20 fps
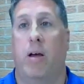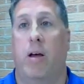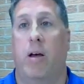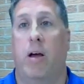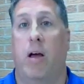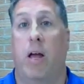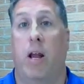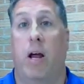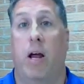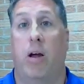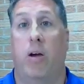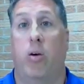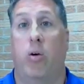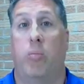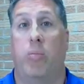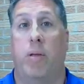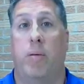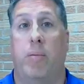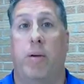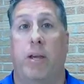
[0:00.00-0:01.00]
uh, and I
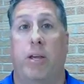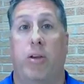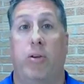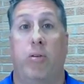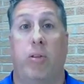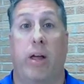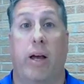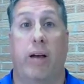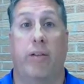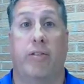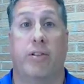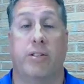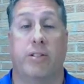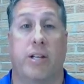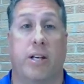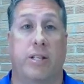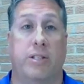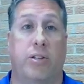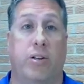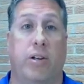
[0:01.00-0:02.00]
hope they make you laugh because
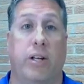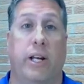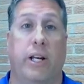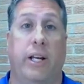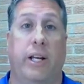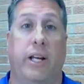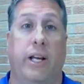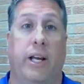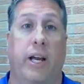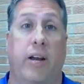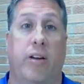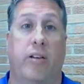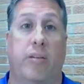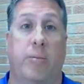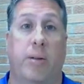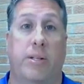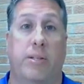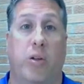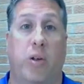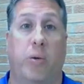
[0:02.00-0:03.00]
I certainly get a kick out of
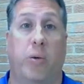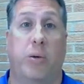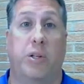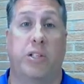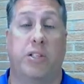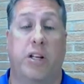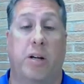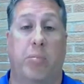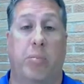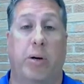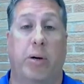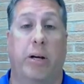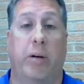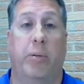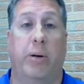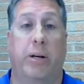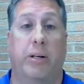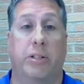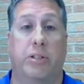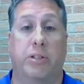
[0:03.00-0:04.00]
them. That's the only reason I bring
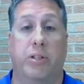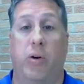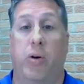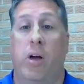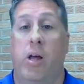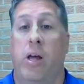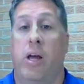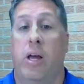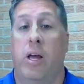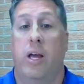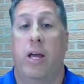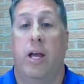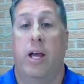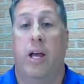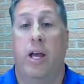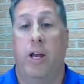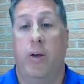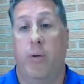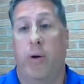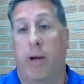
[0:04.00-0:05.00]
them here. So,
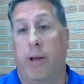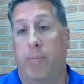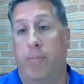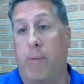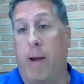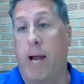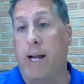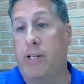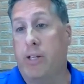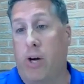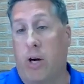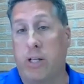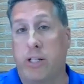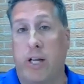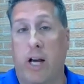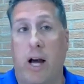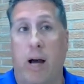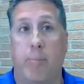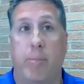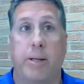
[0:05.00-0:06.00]
anyway, back to our
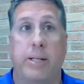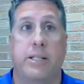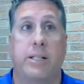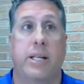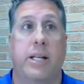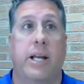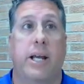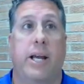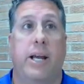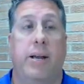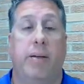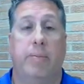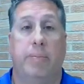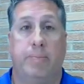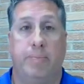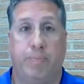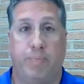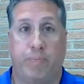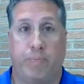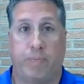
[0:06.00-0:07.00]
topic today.
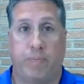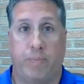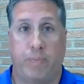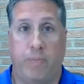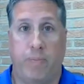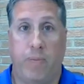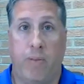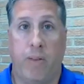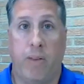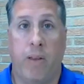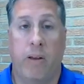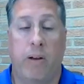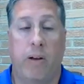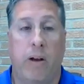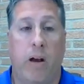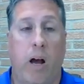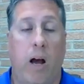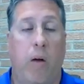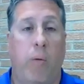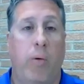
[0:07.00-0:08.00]

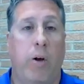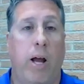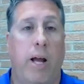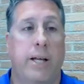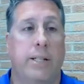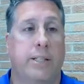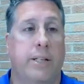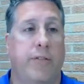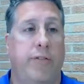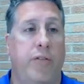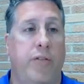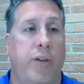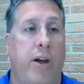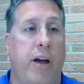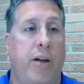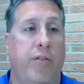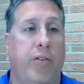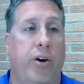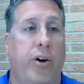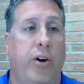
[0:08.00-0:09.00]
Uh, I want to ask if you've
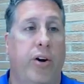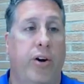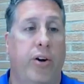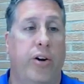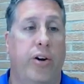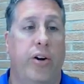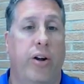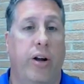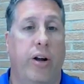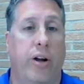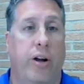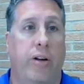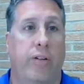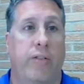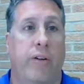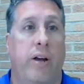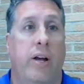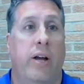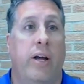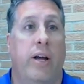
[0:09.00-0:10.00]
ever heard
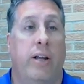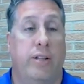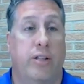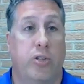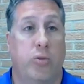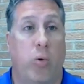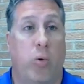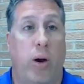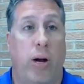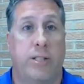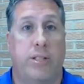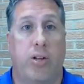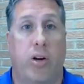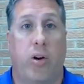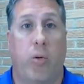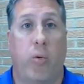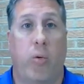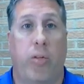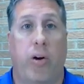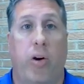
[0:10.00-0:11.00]
of this is why I
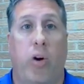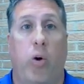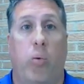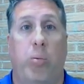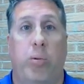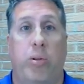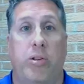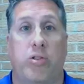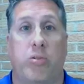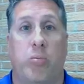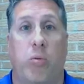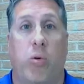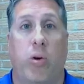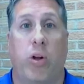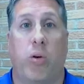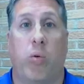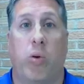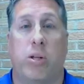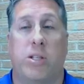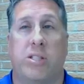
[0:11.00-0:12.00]
started with our open this
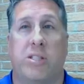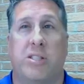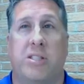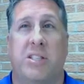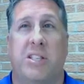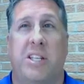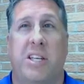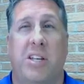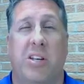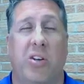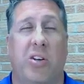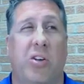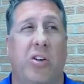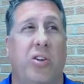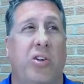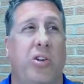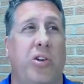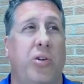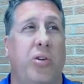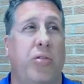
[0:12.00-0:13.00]
morning. What
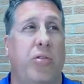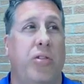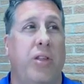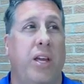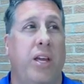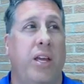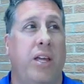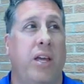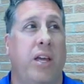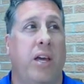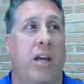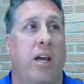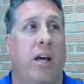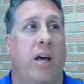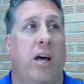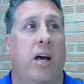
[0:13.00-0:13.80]
skill do you think